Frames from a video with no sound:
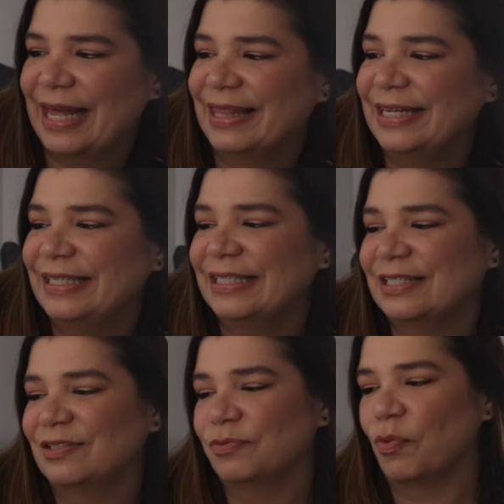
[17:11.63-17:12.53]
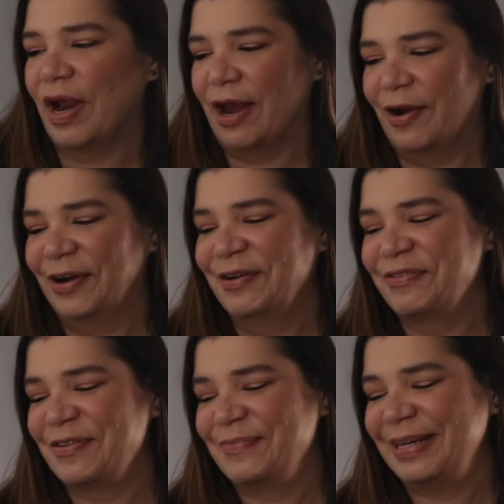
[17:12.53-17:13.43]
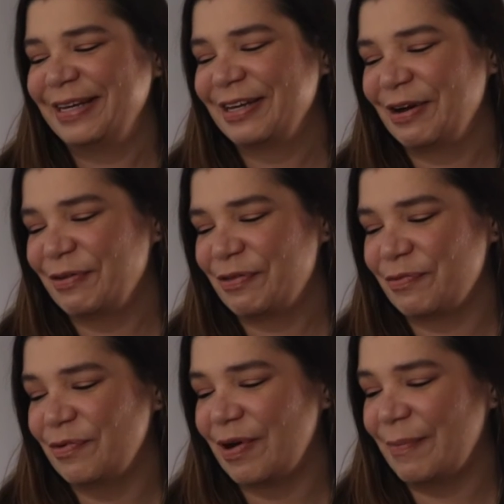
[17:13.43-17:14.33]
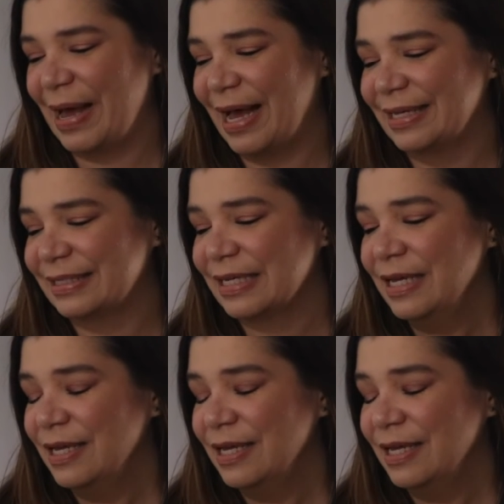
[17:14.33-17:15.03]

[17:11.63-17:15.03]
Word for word: This is rare for me to go through a mask.